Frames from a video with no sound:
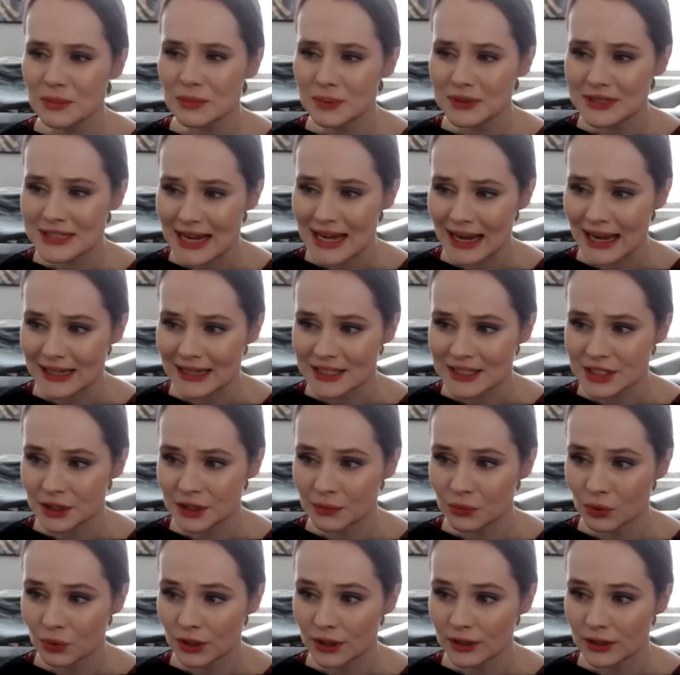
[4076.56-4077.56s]
the
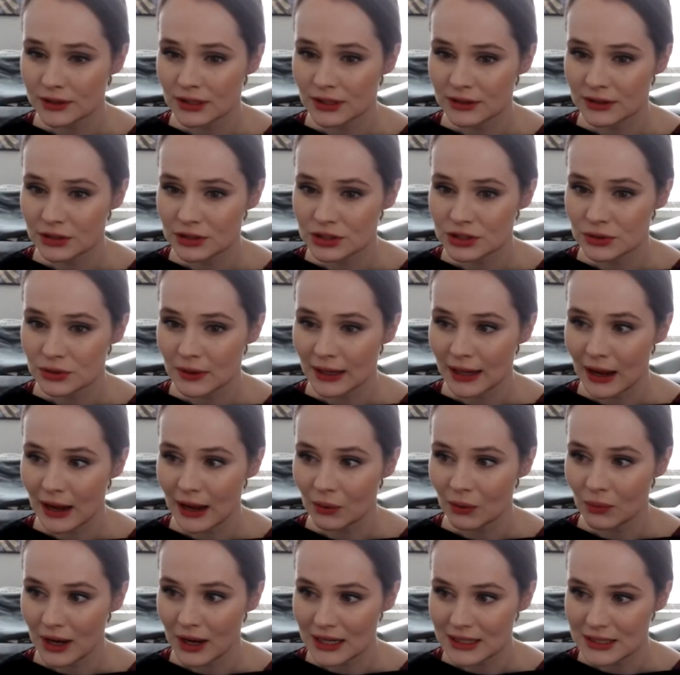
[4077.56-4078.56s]
potassium work that they're doing out
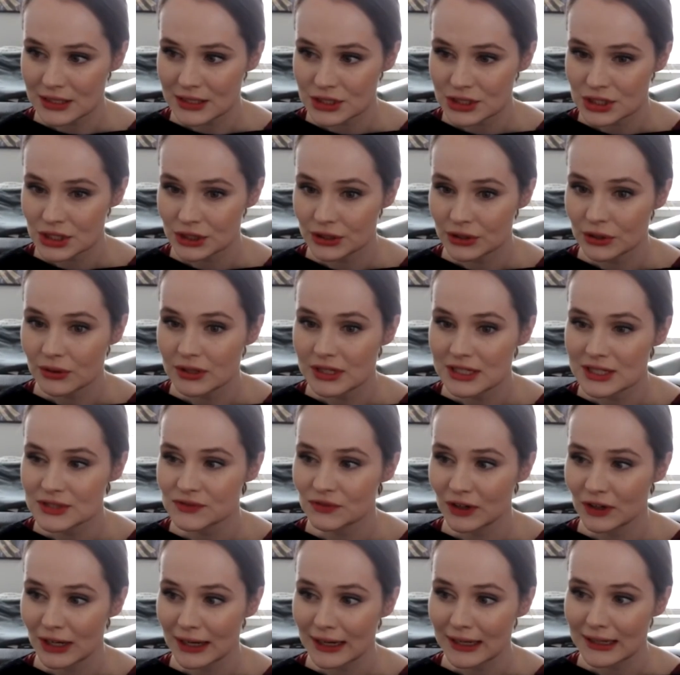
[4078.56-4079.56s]
west too is
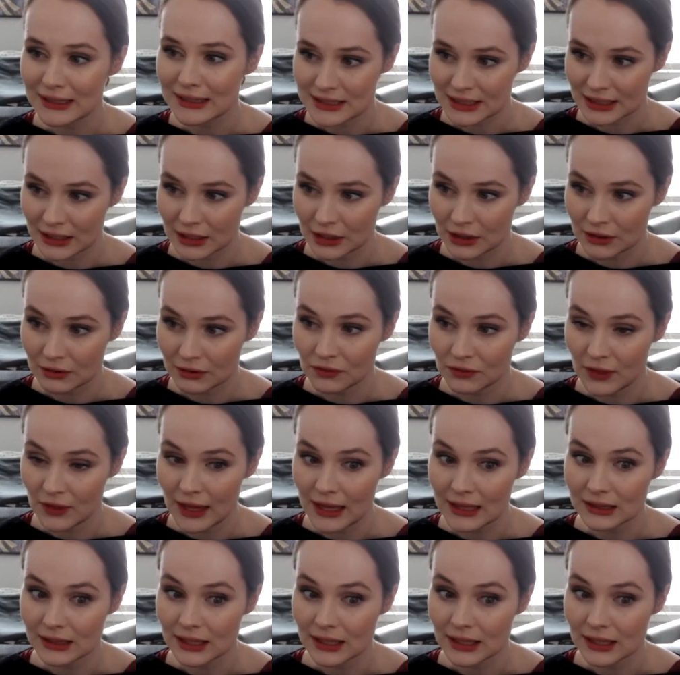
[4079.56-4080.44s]
very indicative that